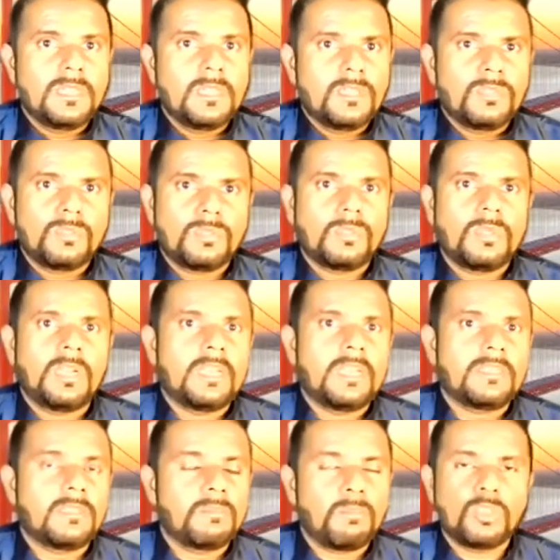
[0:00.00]
So there's
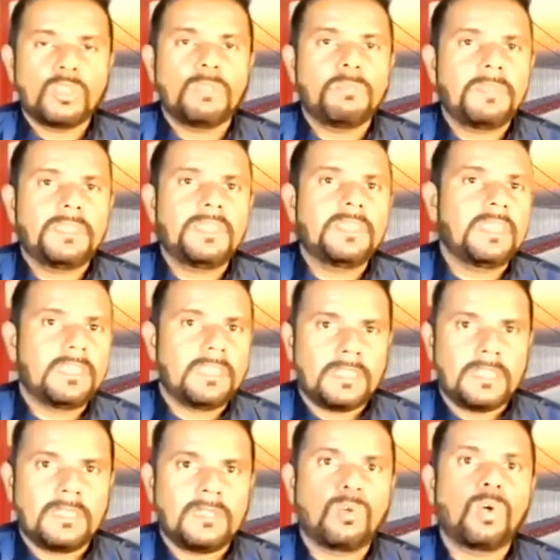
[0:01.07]
a possibility that
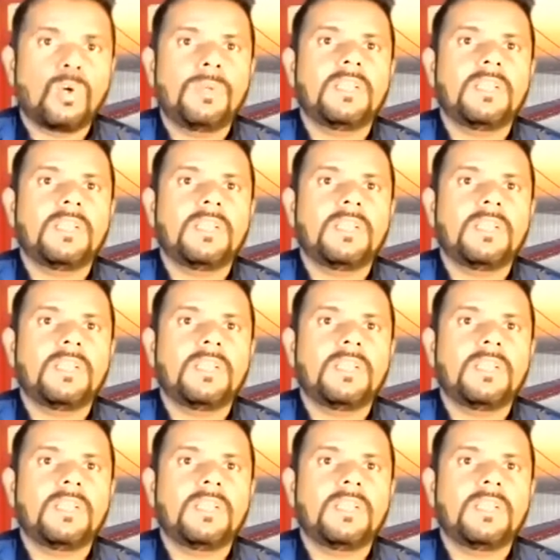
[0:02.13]
the COVID